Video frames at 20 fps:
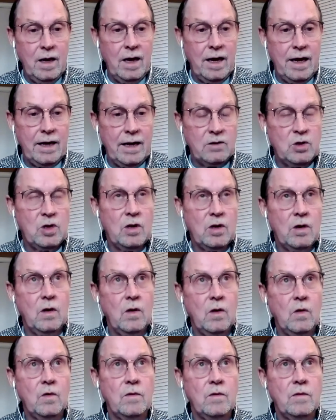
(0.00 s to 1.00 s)
And
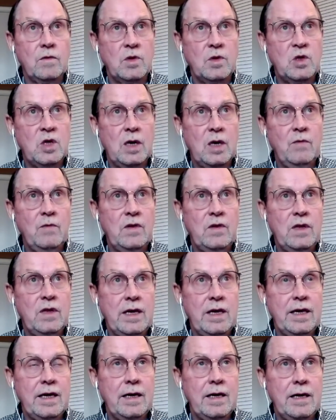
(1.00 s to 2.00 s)
so some of
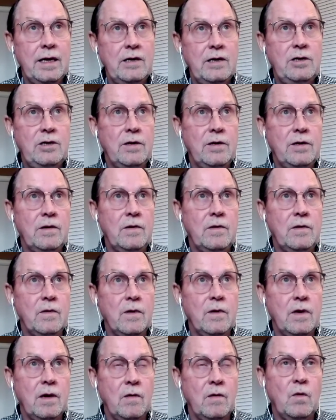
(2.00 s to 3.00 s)
the issue,
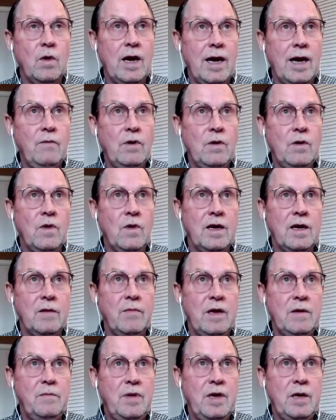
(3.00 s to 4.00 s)
what I would
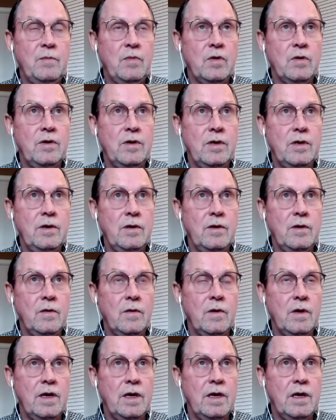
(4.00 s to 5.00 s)
recommend people
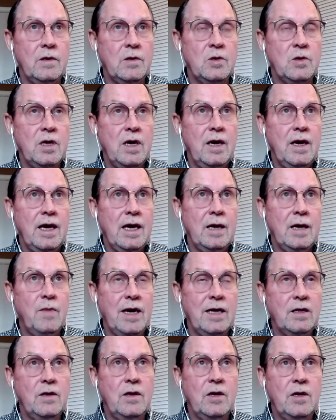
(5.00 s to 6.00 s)
do is, am
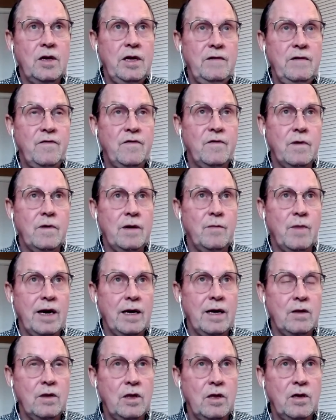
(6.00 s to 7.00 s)
I looking
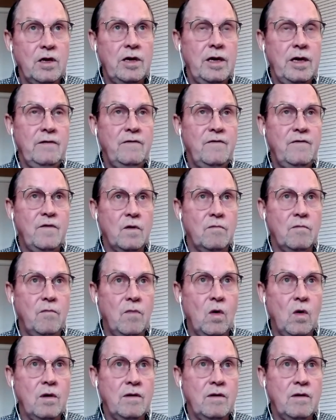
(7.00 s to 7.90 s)
for more